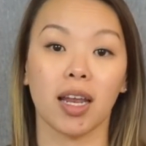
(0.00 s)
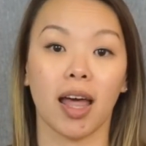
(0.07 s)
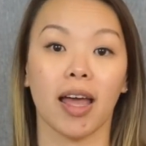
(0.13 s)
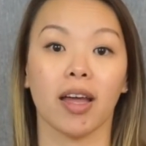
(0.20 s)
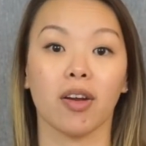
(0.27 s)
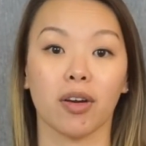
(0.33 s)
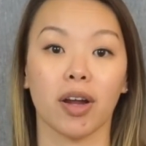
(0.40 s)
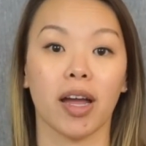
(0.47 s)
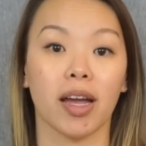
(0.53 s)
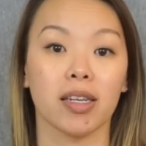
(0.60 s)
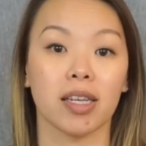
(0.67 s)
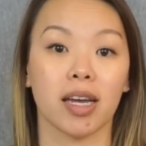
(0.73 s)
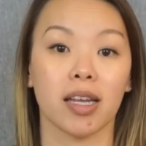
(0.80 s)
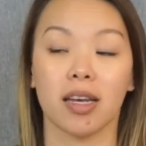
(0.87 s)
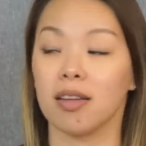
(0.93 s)
like her
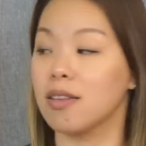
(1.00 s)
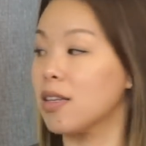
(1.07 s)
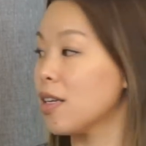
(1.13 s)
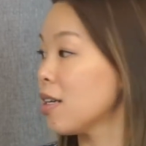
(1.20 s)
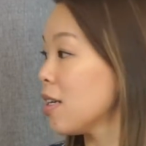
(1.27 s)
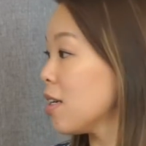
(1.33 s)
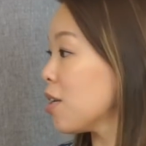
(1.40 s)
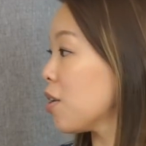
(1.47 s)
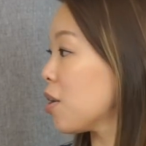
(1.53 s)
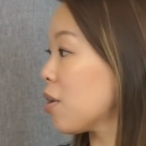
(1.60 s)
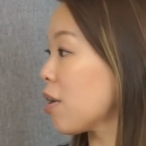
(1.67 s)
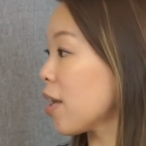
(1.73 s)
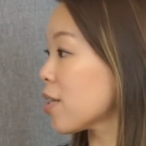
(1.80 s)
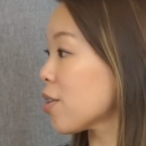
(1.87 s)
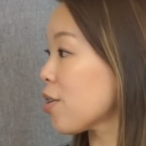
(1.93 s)
head kind of, you
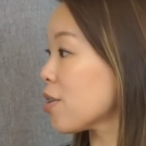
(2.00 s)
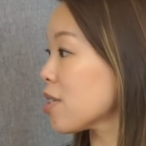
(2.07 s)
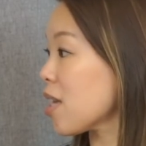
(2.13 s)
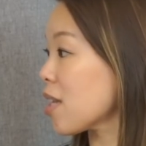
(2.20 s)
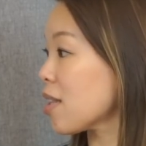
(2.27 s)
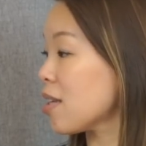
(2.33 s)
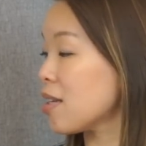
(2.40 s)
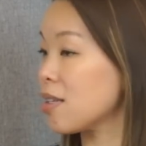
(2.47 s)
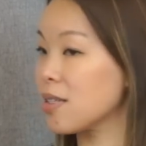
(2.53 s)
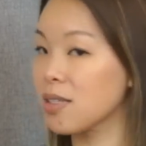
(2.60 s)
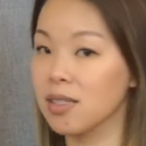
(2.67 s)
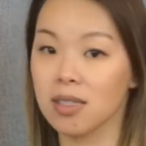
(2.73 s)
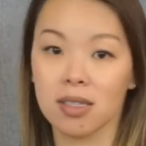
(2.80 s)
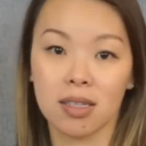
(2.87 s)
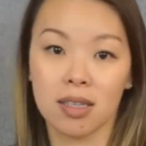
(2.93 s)
know, like turns like
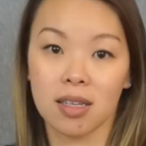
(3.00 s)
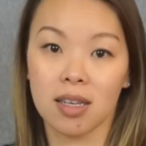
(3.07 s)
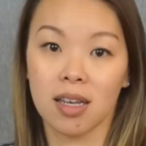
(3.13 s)
this.